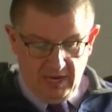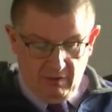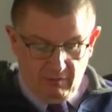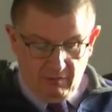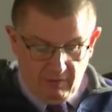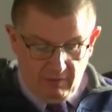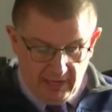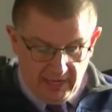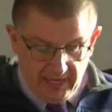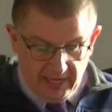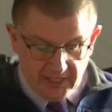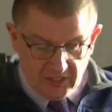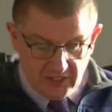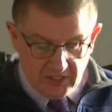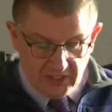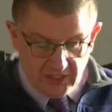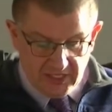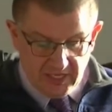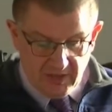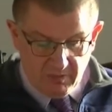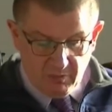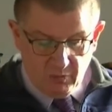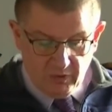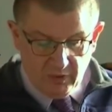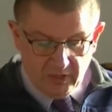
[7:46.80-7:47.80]
A
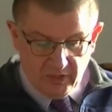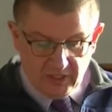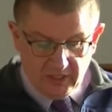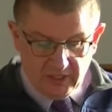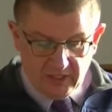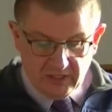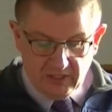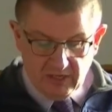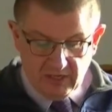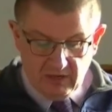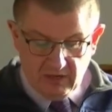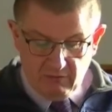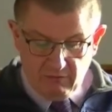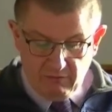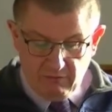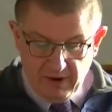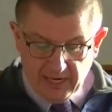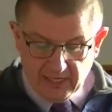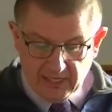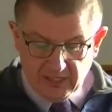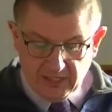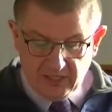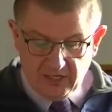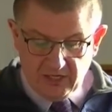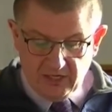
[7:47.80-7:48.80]
relationship which
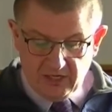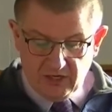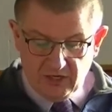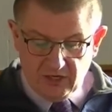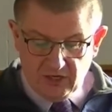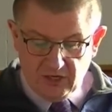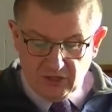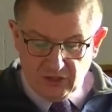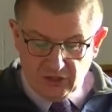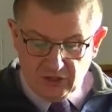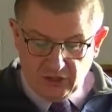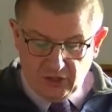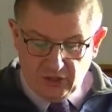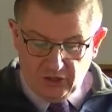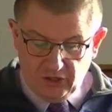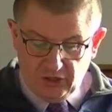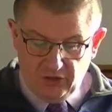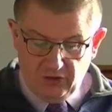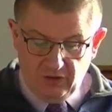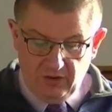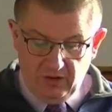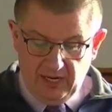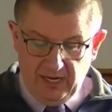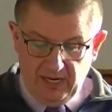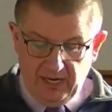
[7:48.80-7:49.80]
rested
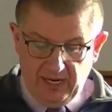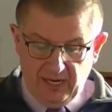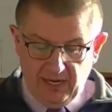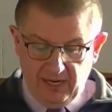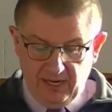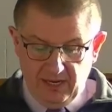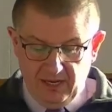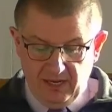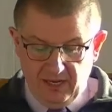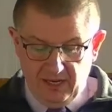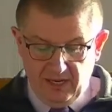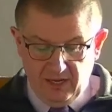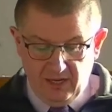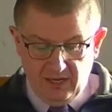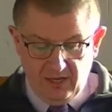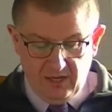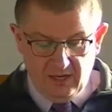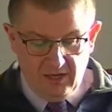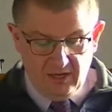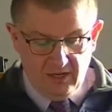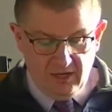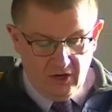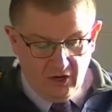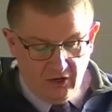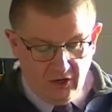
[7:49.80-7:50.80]
securely
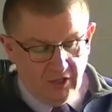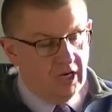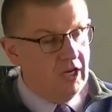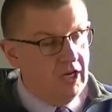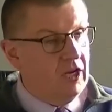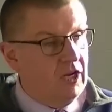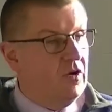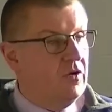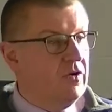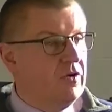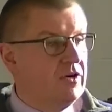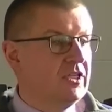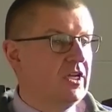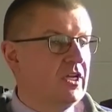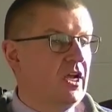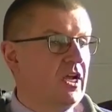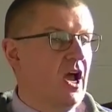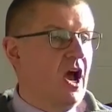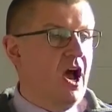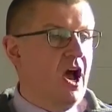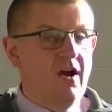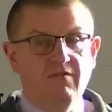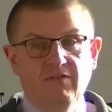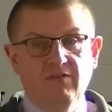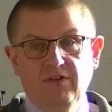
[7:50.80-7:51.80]
on the Lord's
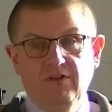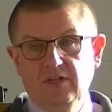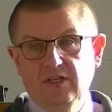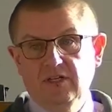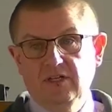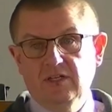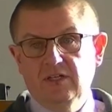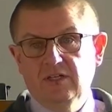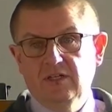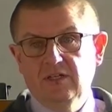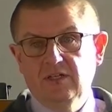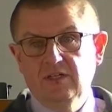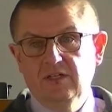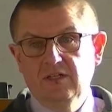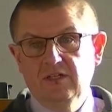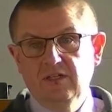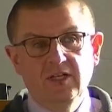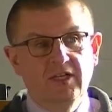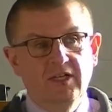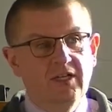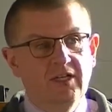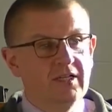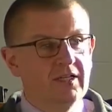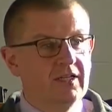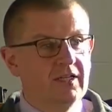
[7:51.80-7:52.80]
covenant.
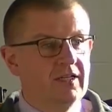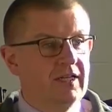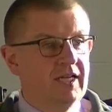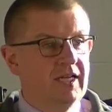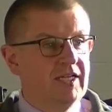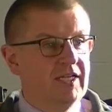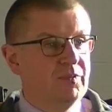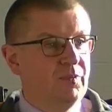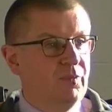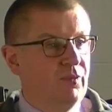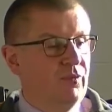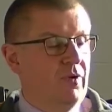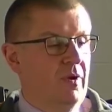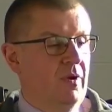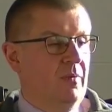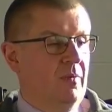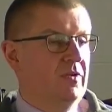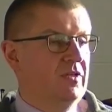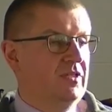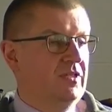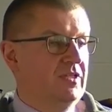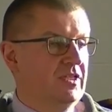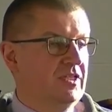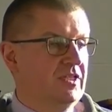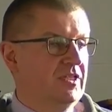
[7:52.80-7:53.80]
His
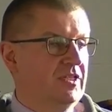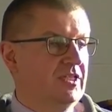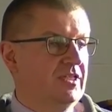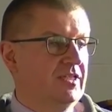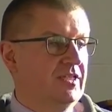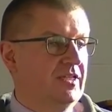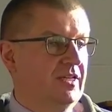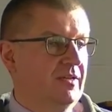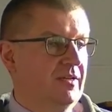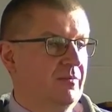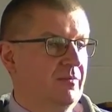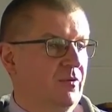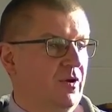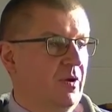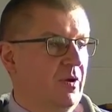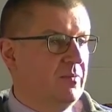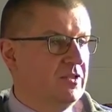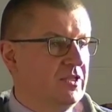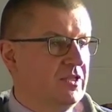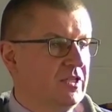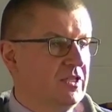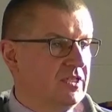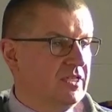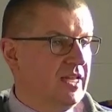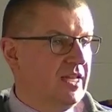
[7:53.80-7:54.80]
promises
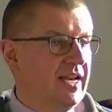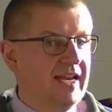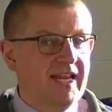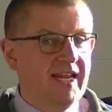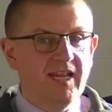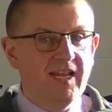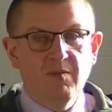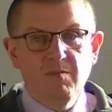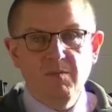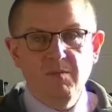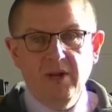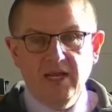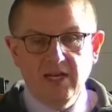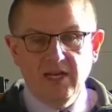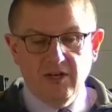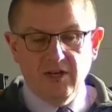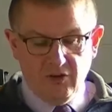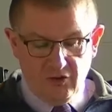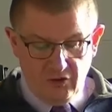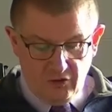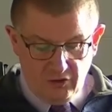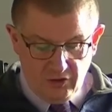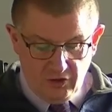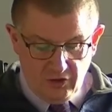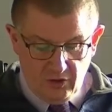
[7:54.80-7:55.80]
that he had
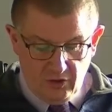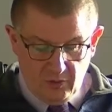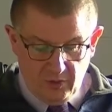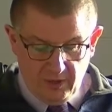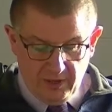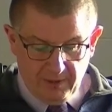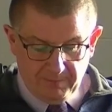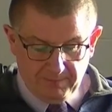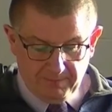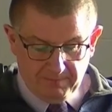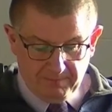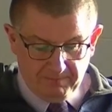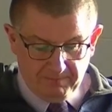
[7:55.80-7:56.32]
made to Noah.